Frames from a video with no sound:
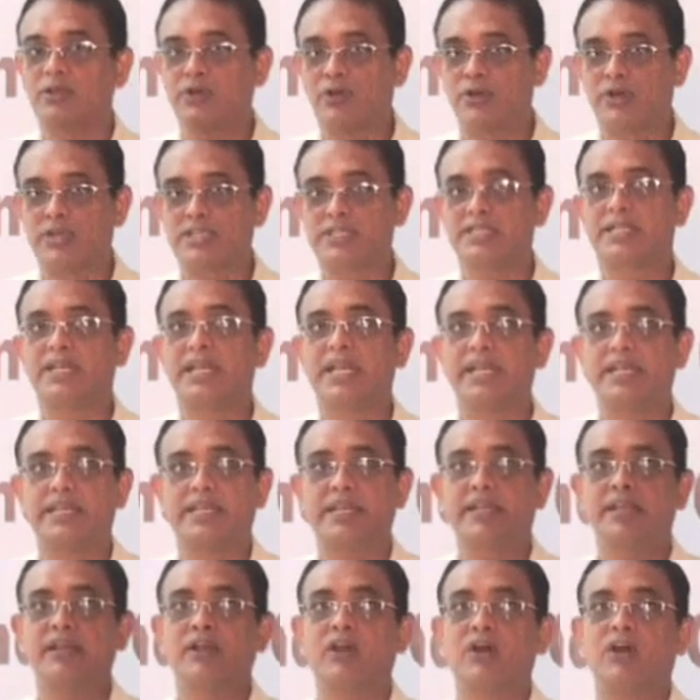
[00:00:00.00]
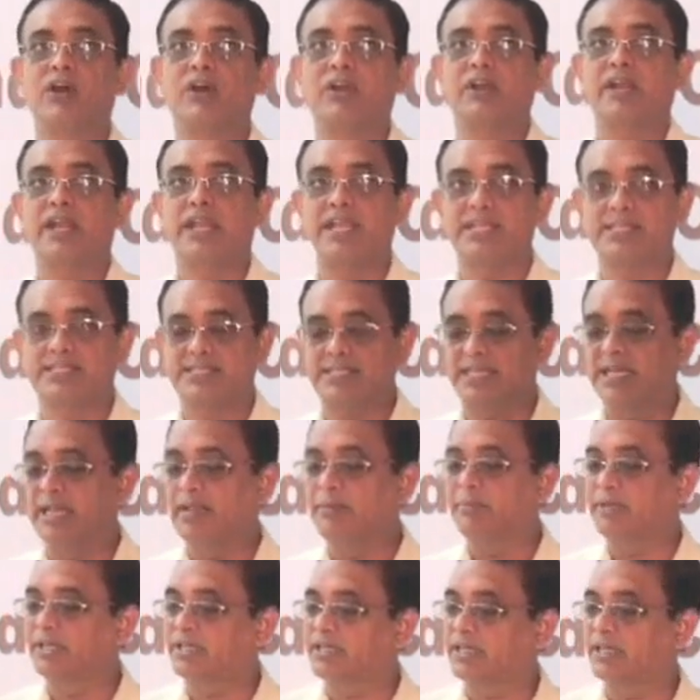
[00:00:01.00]
originating or is
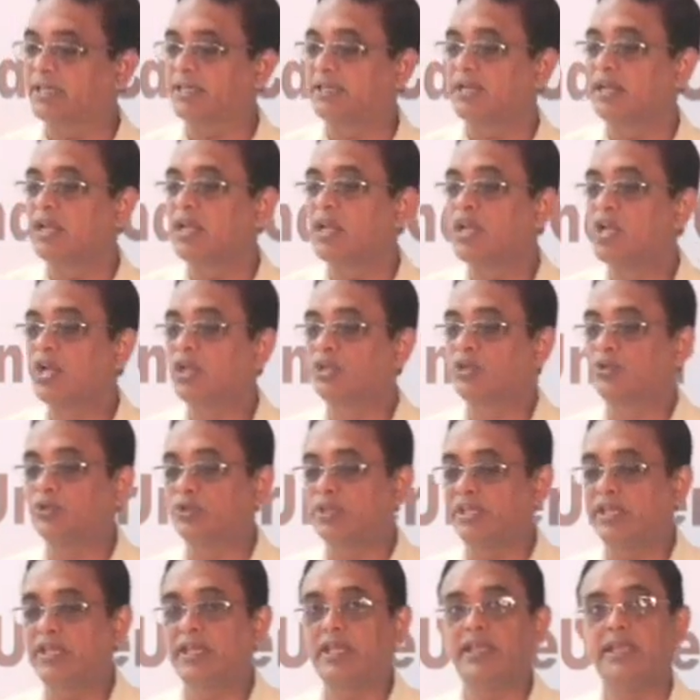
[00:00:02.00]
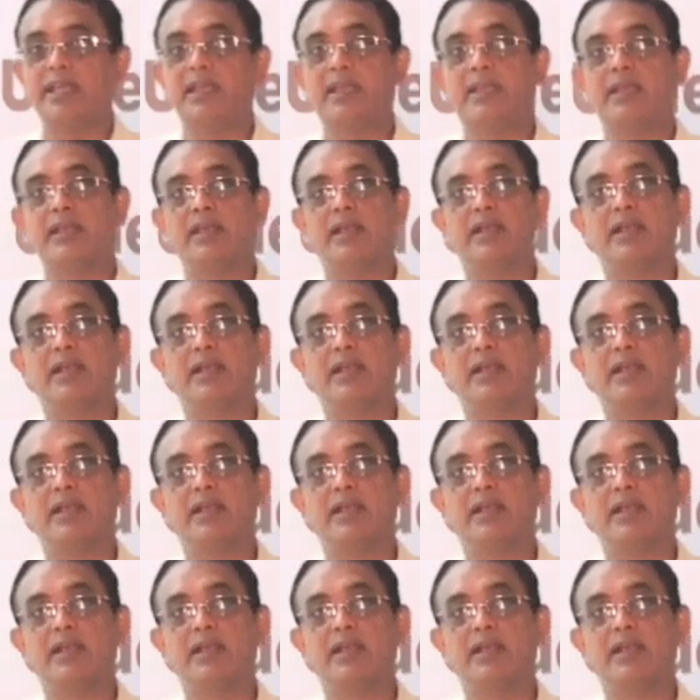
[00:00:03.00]
limited to the